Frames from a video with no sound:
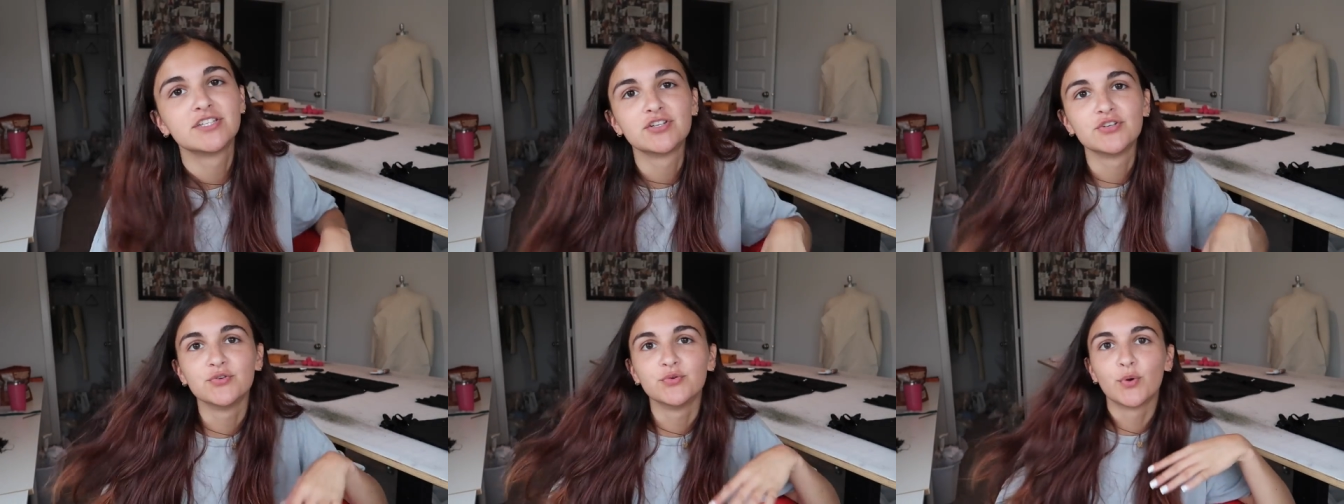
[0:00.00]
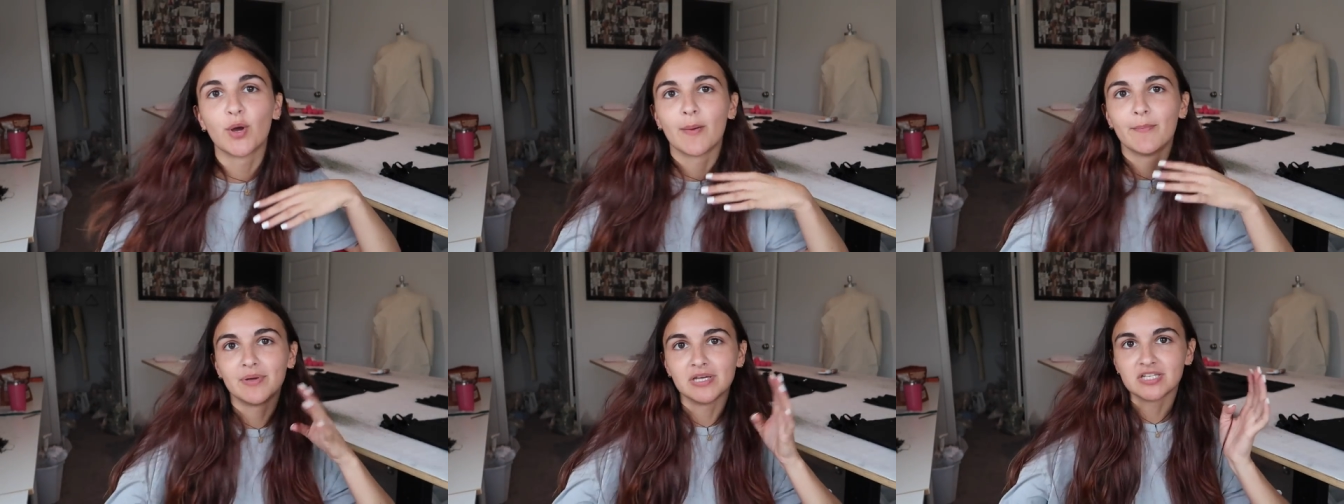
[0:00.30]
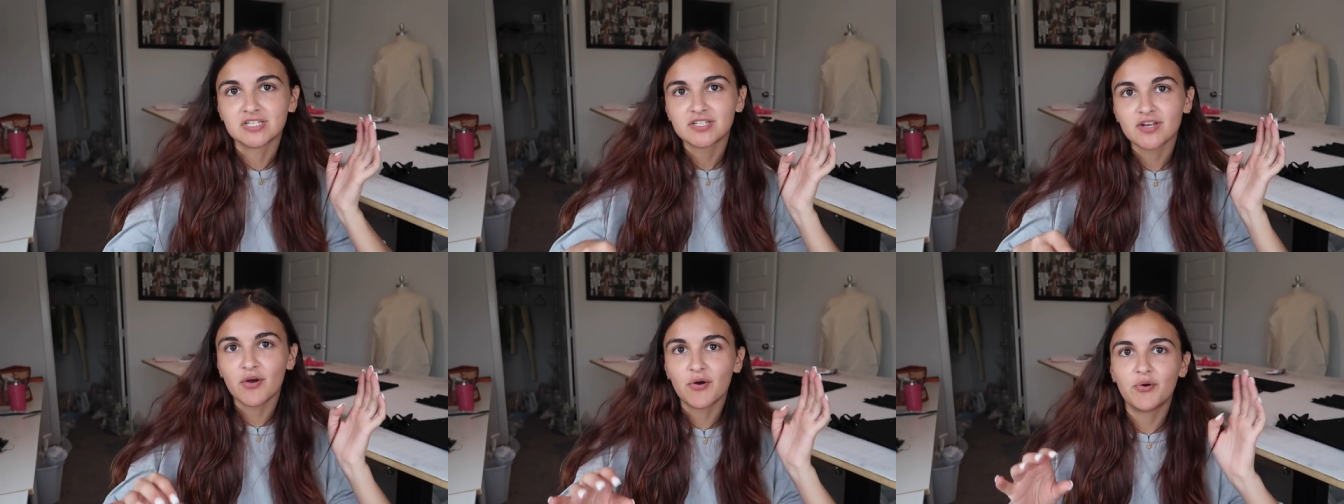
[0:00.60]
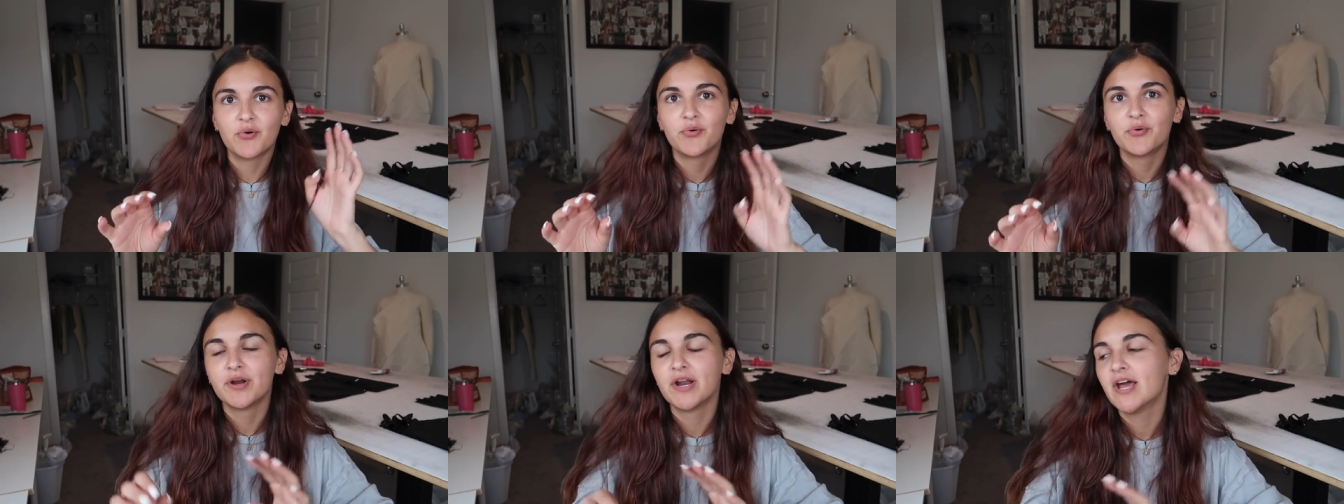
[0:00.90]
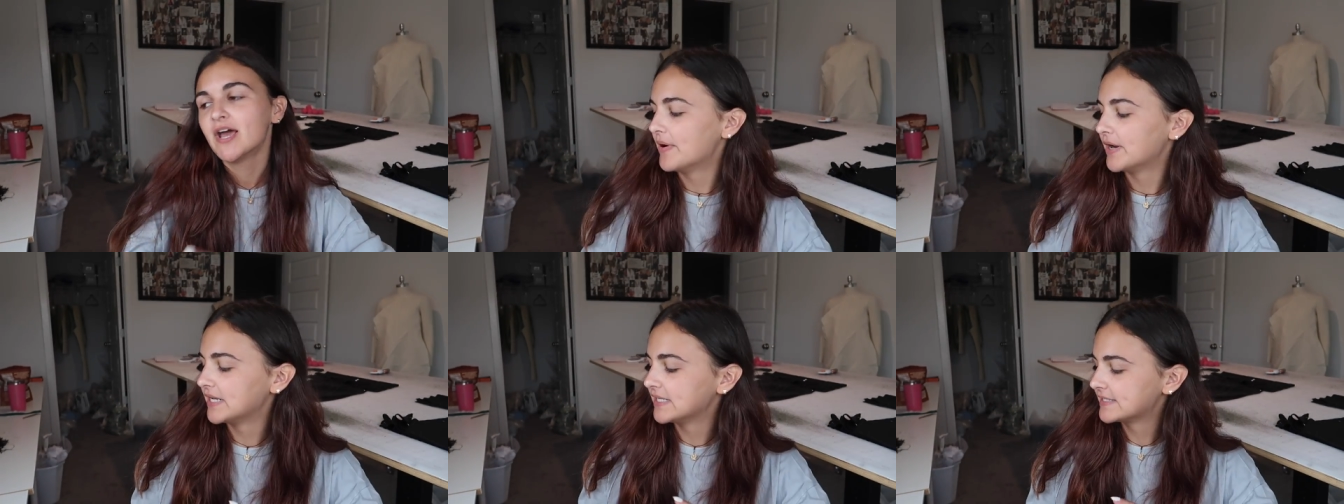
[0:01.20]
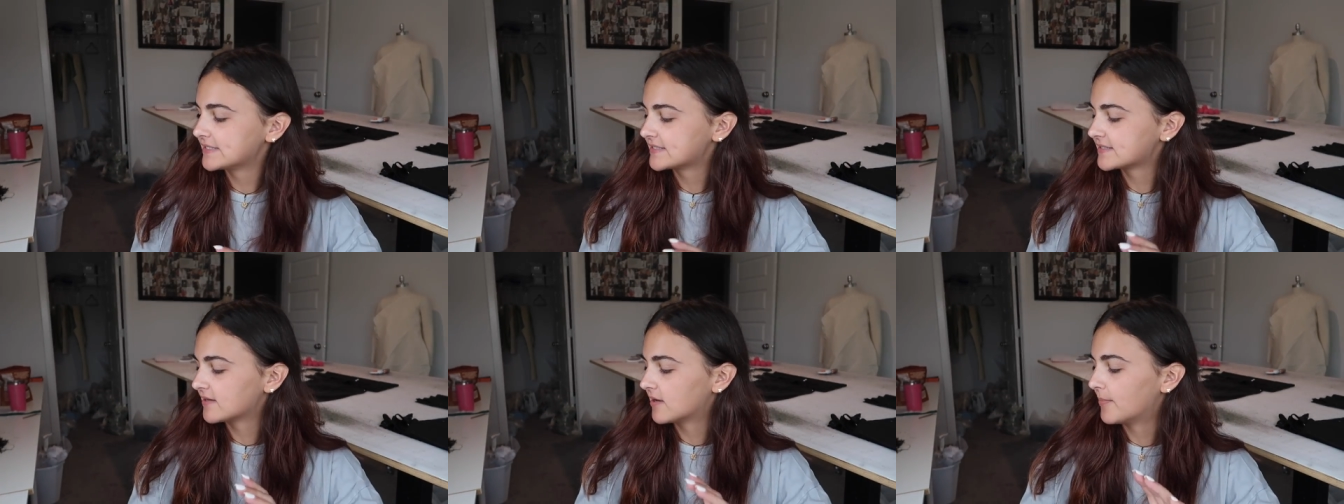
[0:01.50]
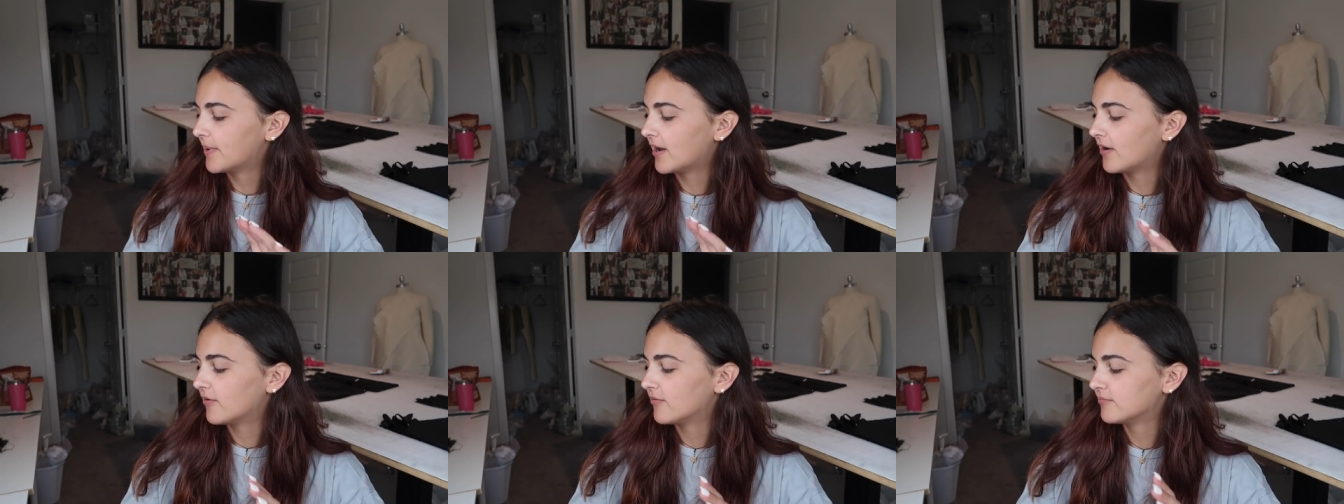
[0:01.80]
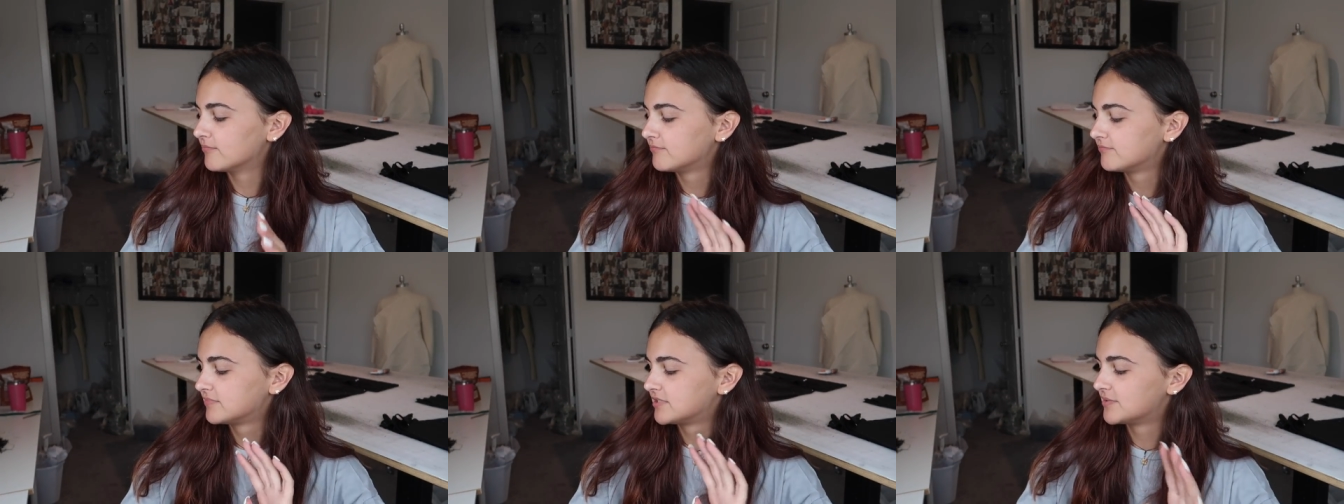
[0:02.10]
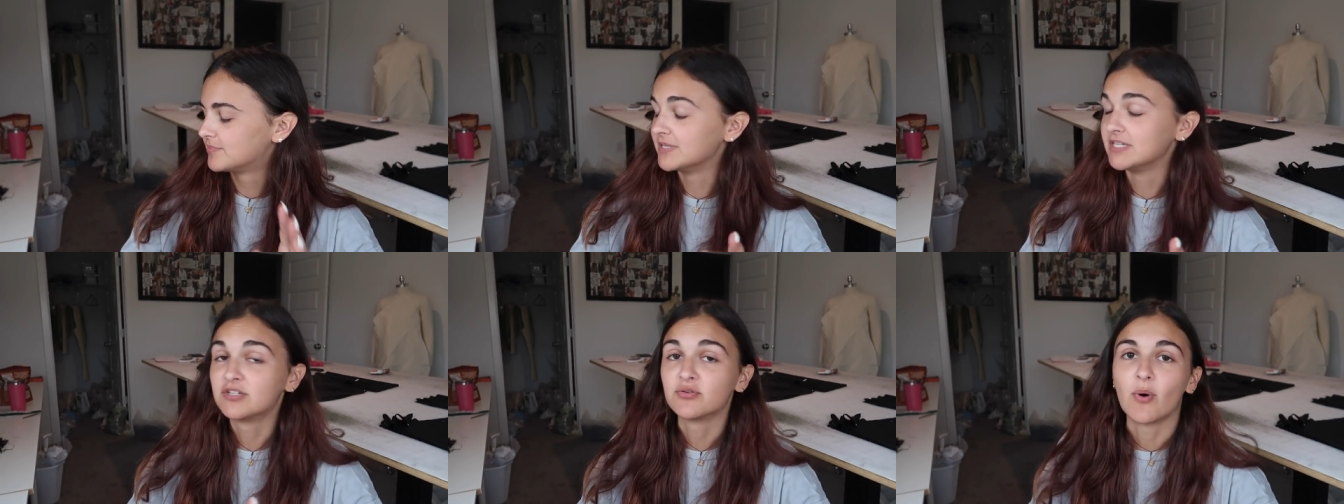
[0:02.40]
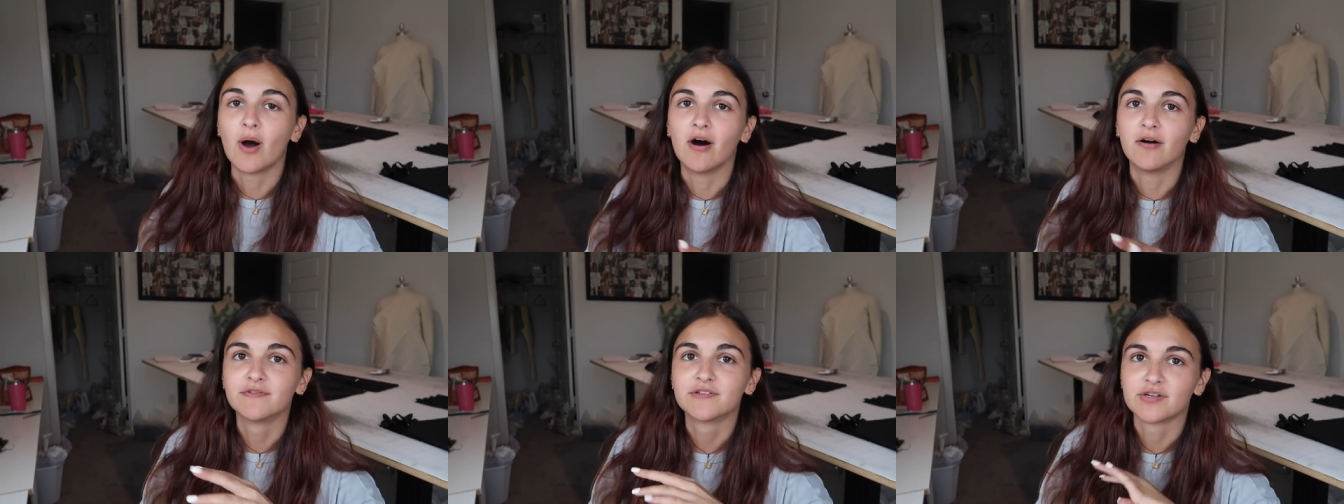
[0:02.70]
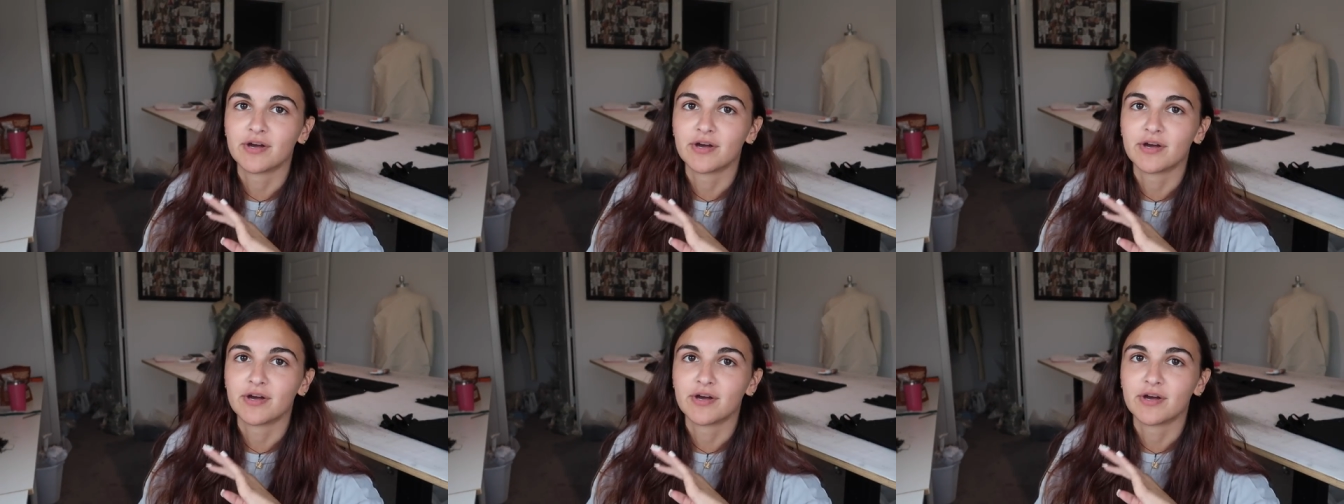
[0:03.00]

to be sewn, but it's about to be 12,